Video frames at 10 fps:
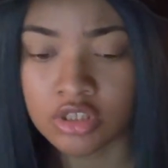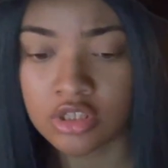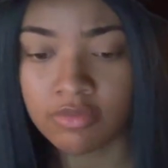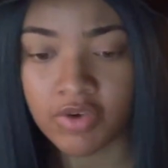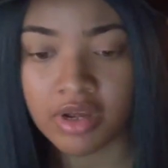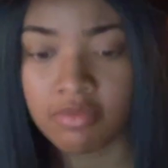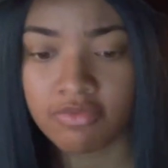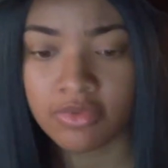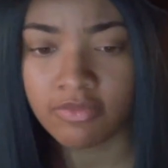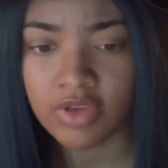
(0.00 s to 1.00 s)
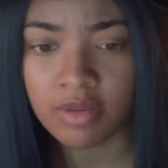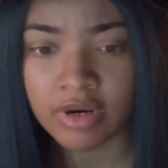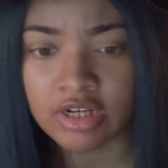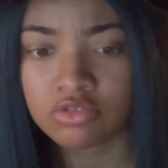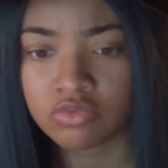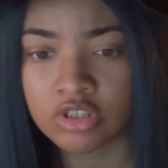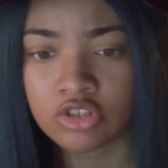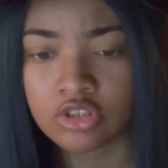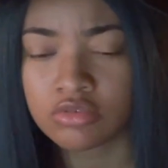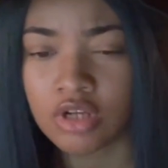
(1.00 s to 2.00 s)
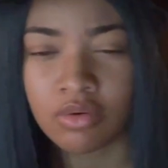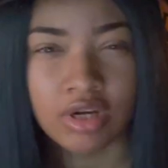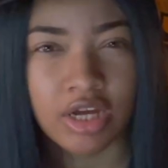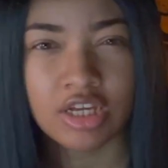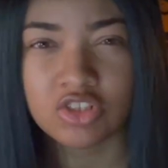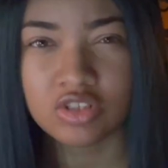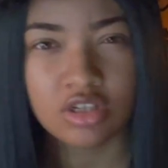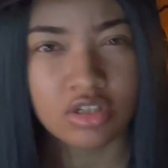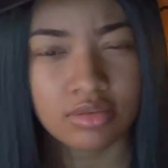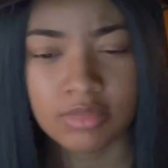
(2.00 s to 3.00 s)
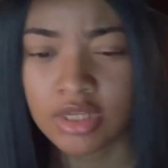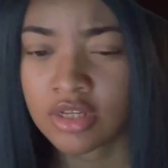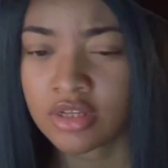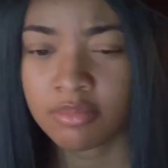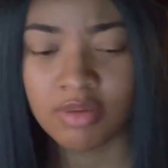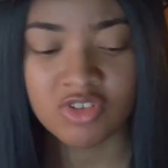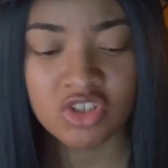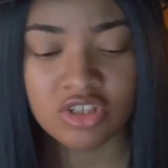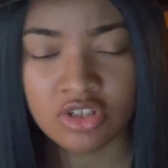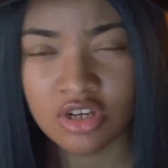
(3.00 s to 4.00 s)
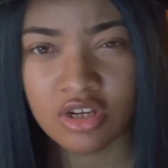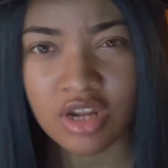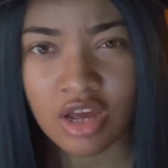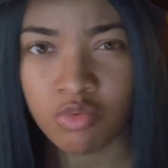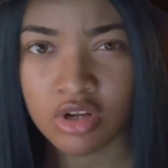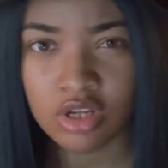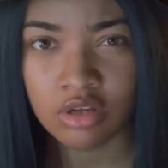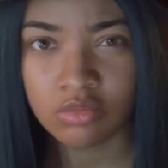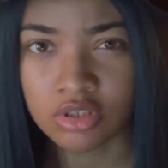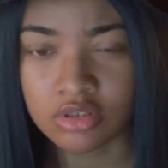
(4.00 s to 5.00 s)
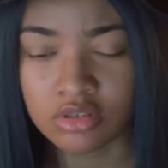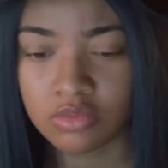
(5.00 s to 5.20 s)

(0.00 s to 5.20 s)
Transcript: Because them, them vampires was running too and they were not catching up. Maybe she could outrun Edward.